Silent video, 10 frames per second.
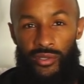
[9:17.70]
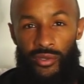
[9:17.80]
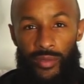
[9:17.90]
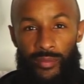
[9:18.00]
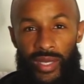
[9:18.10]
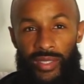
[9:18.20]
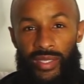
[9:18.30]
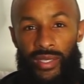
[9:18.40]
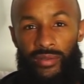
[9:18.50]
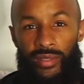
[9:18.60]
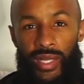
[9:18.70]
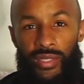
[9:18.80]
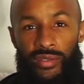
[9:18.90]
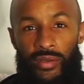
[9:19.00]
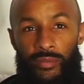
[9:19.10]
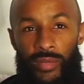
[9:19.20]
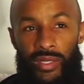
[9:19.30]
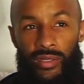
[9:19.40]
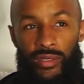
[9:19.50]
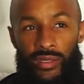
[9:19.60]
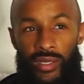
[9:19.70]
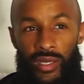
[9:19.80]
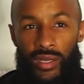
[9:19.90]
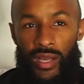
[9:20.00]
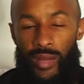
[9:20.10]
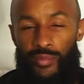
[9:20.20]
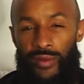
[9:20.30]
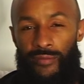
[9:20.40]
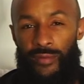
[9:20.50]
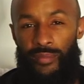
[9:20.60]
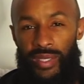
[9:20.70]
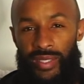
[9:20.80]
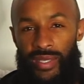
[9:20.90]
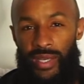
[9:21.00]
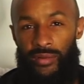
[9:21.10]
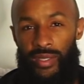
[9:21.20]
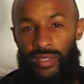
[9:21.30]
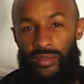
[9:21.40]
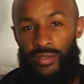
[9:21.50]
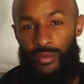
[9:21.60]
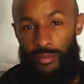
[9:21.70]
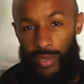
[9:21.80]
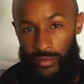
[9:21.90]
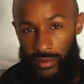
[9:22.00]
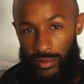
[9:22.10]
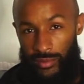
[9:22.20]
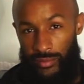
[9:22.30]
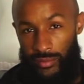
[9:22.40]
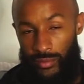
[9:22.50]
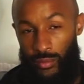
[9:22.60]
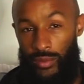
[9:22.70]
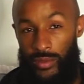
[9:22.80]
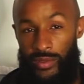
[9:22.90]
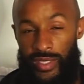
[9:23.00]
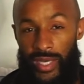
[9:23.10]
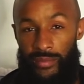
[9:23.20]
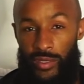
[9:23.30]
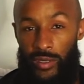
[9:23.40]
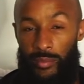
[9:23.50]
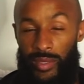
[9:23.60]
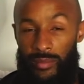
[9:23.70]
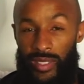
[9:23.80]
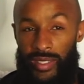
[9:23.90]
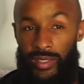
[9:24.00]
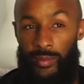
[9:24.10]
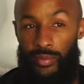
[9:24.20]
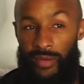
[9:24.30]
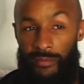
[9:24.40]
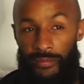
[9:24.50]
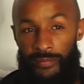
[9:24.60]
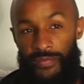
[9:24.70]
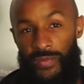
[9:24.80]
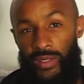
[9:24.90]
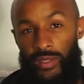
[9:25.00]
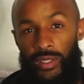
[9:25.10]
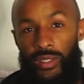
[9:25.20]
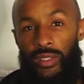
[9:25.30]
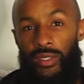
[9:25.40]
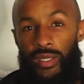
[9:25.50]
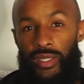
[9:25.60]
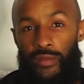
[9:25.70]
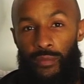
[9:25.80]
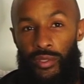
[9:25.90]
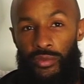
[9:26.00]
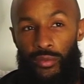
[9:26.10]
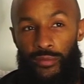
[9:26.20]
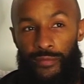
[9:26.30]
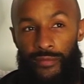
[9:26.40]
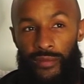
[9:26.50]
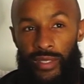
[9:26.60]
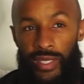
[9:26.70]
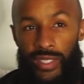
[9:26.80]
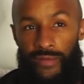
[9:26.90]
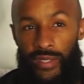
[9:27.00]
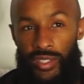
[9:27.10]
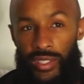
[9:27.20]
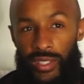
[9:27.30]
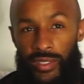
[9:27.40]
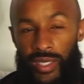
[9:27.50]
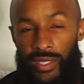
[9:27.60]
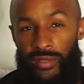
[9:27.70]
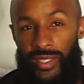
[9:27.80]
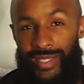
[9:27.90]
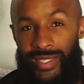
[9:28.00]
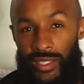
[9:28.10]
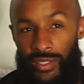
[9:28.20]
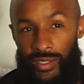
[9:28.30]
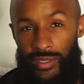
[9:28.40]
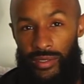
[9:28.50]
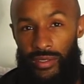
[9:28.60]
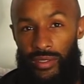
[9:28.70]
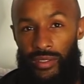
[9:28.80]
Tootenbeck taking on Headstone Manor. And Brentford B taking on Islington Borough. All of those games are being played in the Prem. In Div 1 North, East Finchley are taking on East London.